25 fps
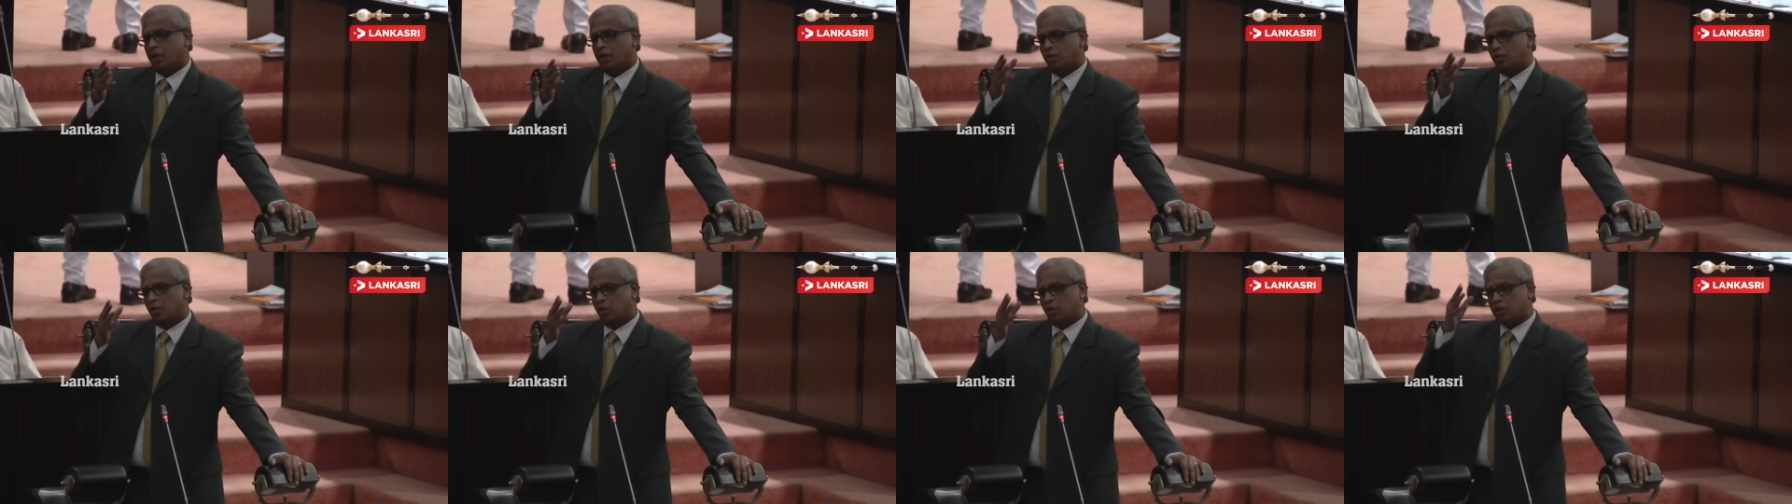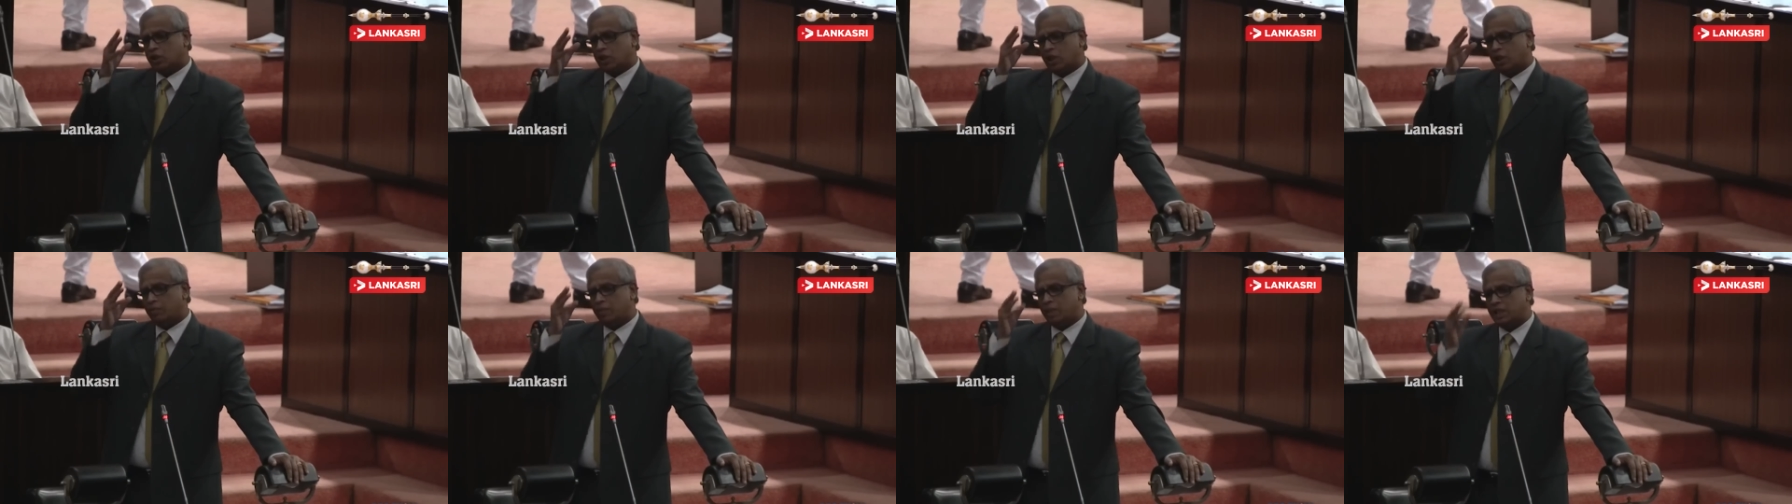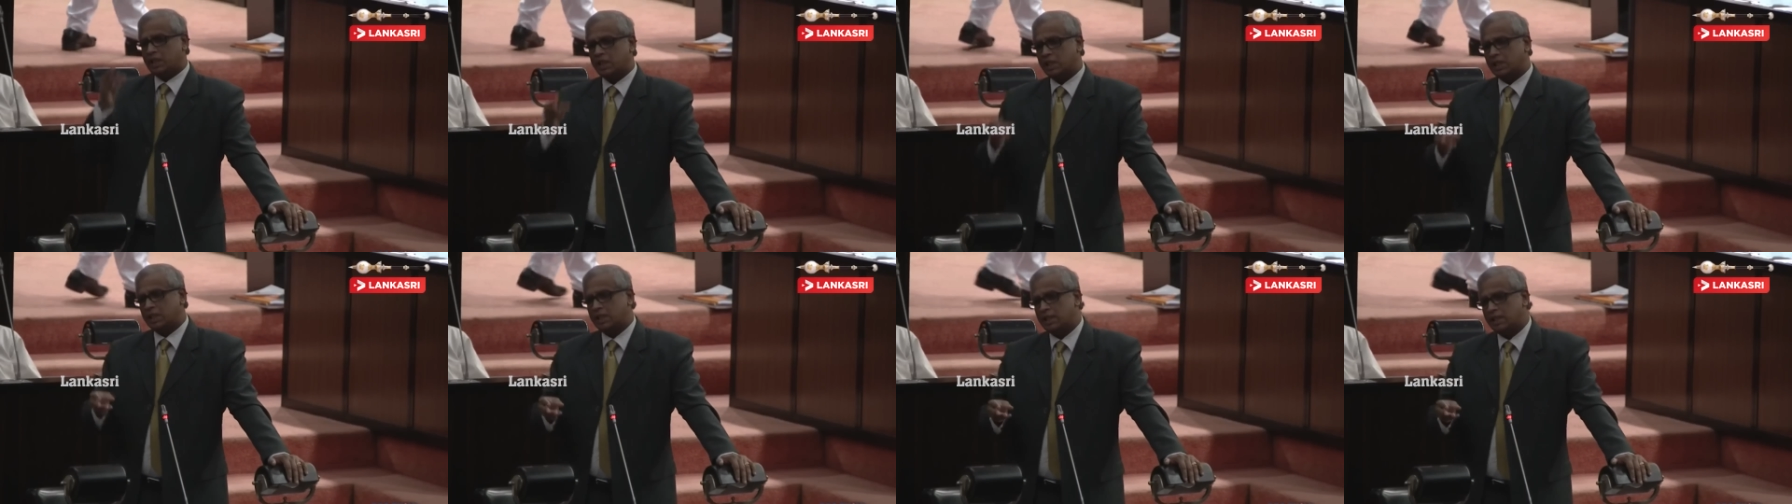Those
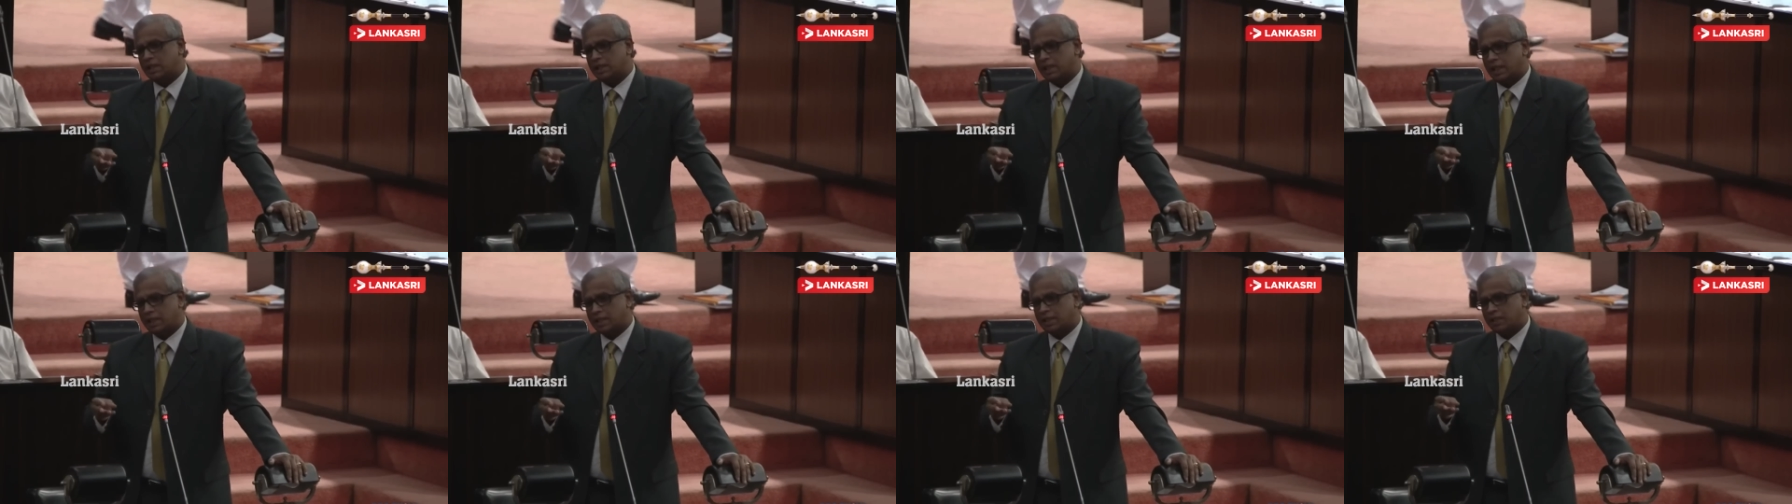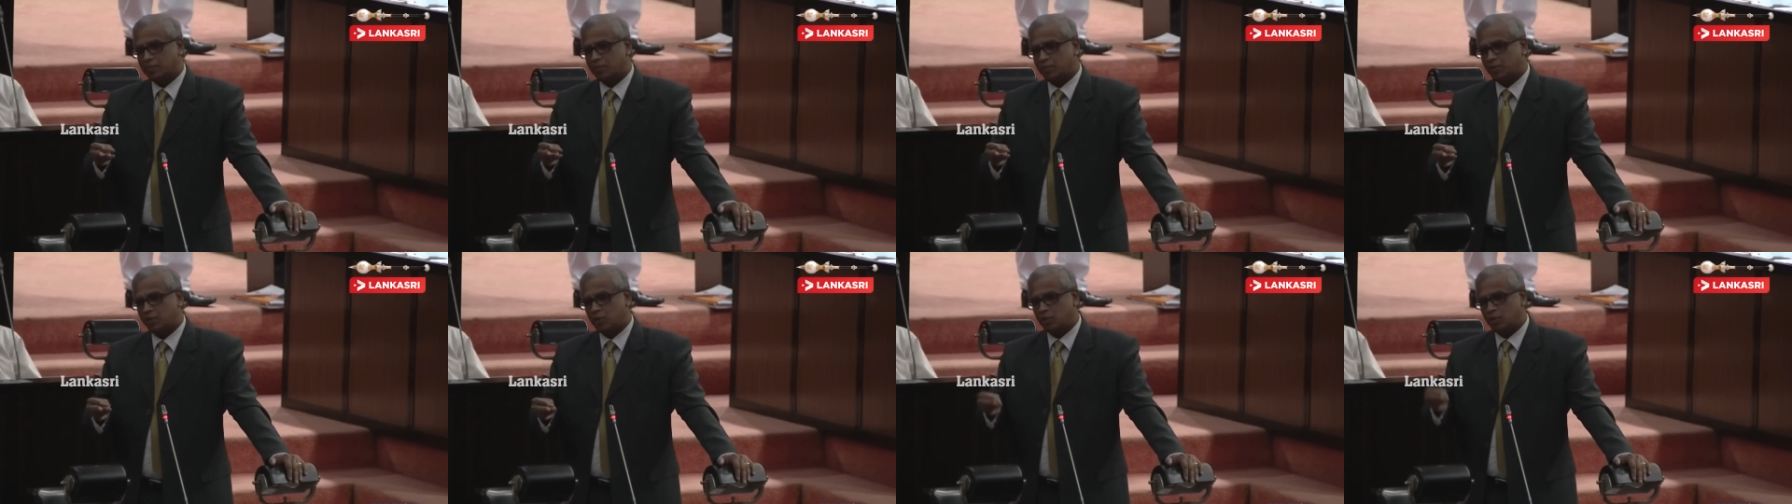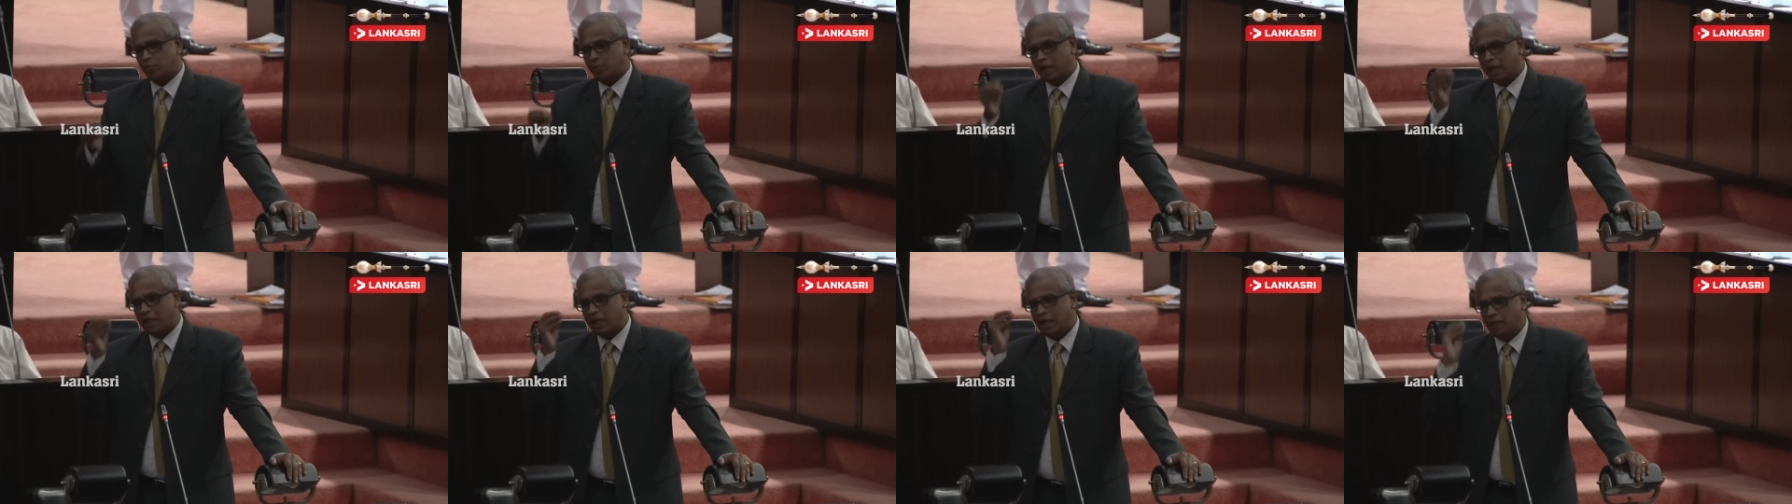commissions are supposed to be